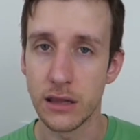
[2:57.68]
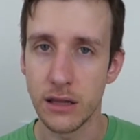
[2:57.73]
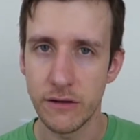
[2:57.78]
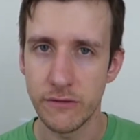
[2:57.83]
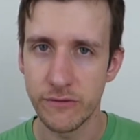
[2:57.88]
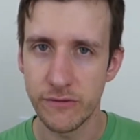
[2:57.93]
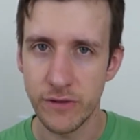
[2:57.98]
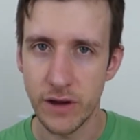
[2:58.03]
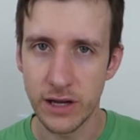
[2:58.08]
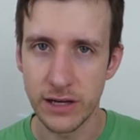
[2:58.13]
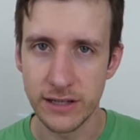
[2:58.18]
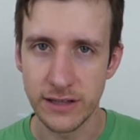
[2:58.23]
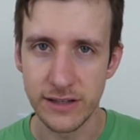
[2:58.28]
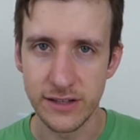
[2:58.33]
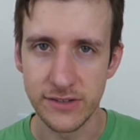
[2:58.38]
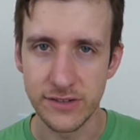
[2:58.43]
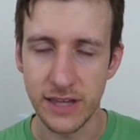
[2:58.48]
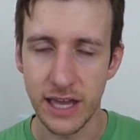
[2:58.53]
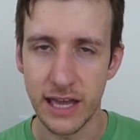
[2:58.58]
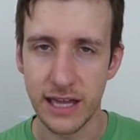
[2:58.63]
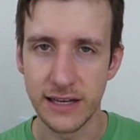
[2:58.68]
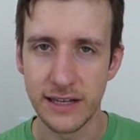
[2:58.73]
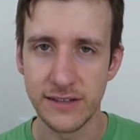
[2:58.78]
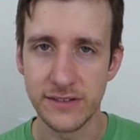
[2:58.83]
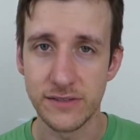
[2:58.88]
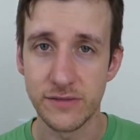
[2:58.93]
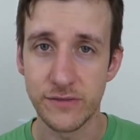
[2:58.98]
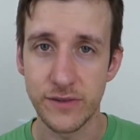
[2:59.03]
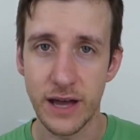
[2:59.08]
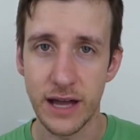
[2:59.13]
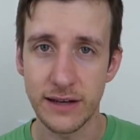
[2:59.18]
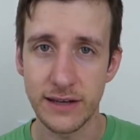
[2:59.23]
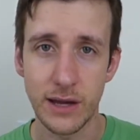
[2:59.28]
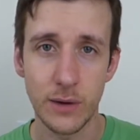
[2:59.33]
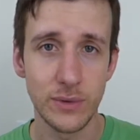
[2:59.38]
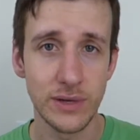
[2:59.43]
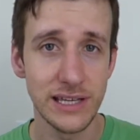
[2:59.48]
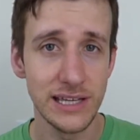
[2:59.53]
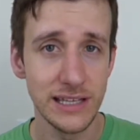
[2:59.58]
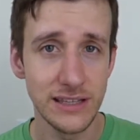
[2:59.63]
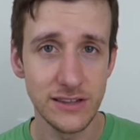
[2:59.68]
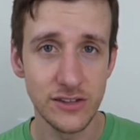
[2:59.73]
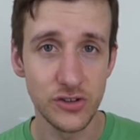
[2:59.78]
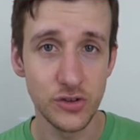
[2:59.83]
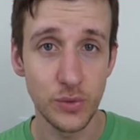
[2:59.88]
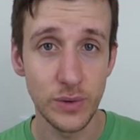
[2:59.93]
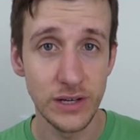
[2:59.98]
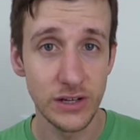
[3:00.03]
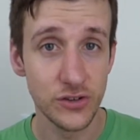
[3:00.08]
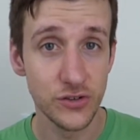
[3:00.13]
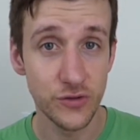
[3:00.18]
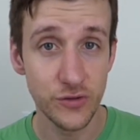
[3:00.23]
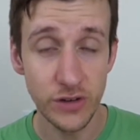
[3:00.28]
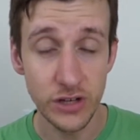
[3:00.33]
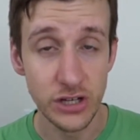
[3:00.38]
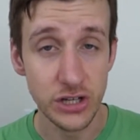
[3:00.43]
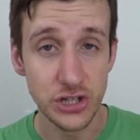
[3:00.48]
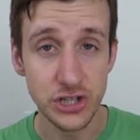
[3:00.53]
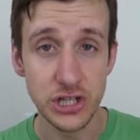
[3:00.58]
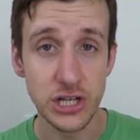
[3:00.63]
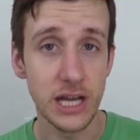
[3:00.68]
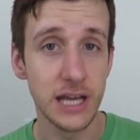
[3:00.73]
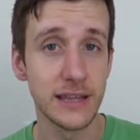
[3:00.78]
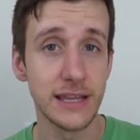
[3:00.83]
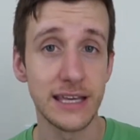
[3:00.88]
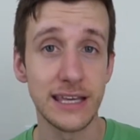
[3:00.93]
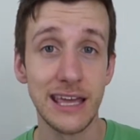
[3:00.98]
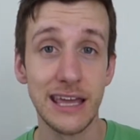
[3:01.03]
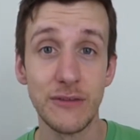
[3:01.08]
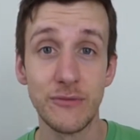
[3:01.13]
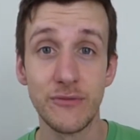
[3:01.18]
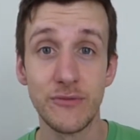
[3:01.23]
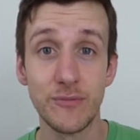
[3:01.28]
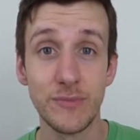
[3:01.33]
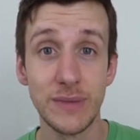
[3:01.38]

love finding these candies. In fact, I would eat the Swedish fish and they gave